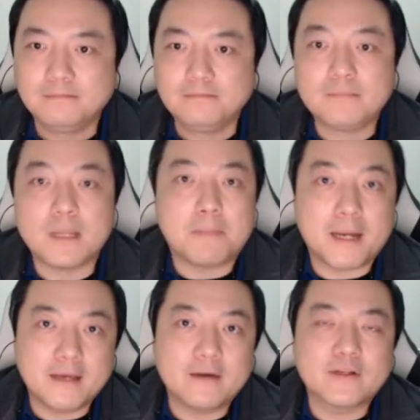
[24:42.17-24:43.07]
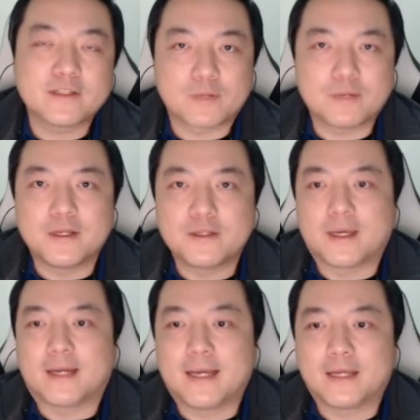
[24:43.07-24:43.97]
Many of us, when we
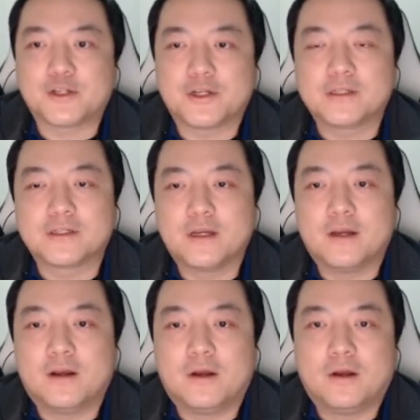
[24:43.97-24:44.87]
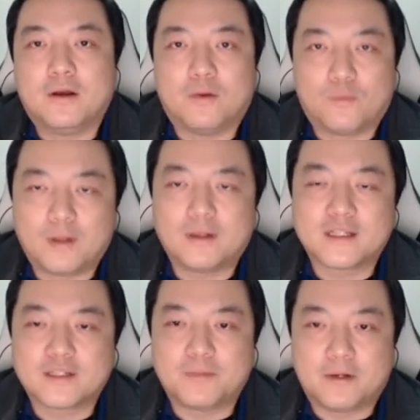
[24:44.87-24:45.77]
get anxious, will
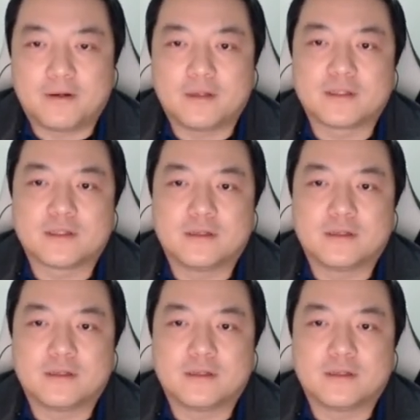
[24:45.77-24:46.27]
experience